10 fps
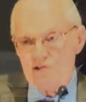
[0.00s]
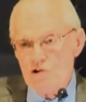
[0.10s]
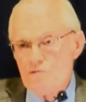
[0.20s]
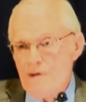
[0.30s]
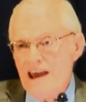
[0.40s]

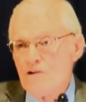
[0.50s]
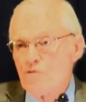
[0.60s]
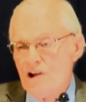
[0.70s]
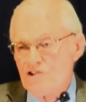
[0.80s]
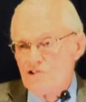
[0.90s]
two main
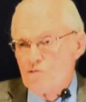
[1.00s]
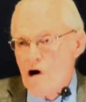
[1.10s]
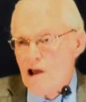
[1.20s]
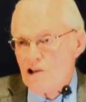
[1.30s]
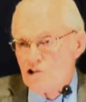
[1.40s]
reasons
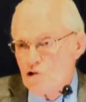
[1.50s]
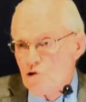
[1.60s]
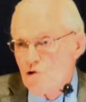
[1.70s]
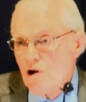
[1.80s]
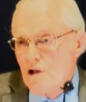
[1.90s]
why
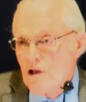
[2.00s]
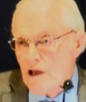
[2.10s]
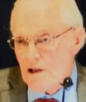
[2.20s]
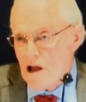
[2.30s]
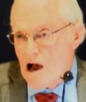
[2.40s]
you
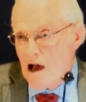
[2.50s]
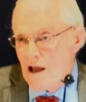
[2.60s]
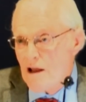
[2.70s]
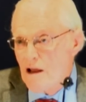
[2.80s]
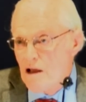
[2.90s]
and
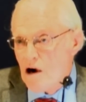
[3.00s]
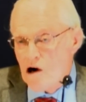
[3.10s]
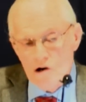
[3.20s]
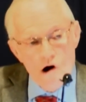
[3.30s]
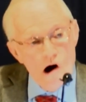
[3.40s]
I
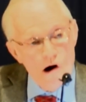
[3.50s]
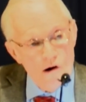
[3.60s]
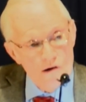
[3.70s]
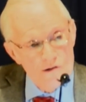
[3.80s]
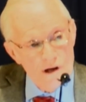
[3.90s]
are
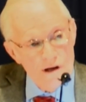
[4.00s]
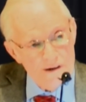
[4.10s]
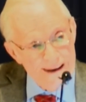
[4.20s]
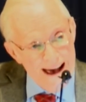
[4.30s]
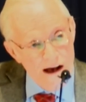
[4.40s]
called
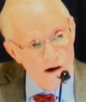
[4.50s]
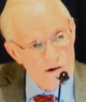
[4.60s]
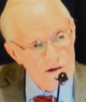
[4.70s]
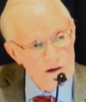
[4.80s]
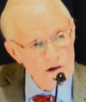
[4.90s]

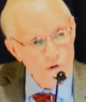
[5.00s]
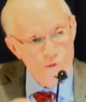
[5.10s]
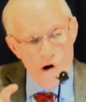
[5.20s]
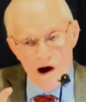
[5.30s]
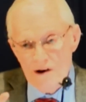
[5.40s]
now.
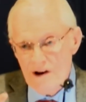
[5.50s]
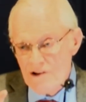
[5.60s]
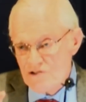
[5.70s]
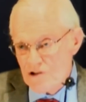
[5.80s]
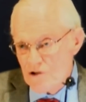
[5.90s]
One
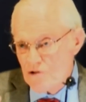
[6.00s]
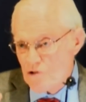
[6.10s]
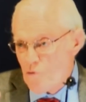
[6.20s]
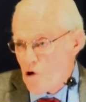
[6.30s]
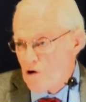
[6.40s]
is to do
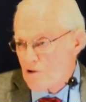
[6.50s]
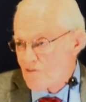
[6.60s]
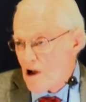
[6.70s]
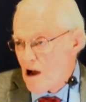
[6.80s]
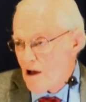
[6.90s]
the work of
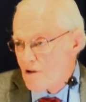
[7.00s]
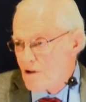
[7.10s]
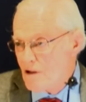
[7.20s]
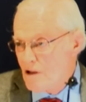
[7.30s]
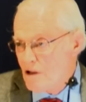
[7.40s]
God.
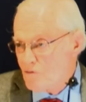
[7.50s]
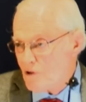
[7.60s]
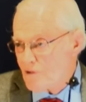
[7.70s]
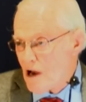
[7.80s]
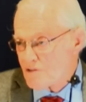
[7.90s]

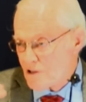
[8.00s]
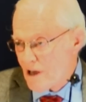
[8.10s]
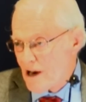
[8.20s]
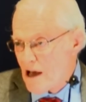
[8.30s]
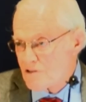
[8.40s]
We've got to
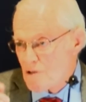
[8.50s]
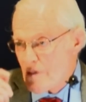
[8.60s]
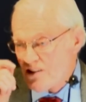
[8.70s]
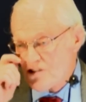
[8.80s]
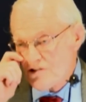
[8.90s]
get out the
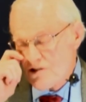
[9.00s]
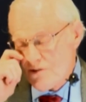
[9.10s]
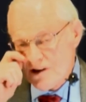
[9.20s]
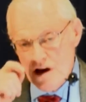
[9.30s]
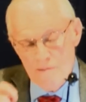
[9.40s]
message of
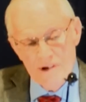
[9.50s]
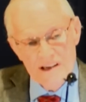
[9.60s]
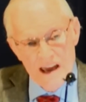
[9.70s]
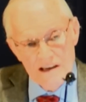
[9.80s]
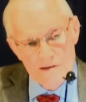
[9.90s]
the coming
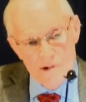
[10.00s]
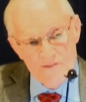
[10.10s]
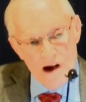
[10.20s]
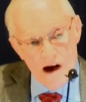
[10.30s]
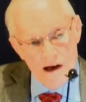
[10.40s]
kingdom
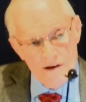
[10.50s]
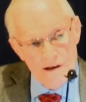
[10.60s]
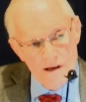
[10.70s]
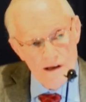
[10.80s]
of God.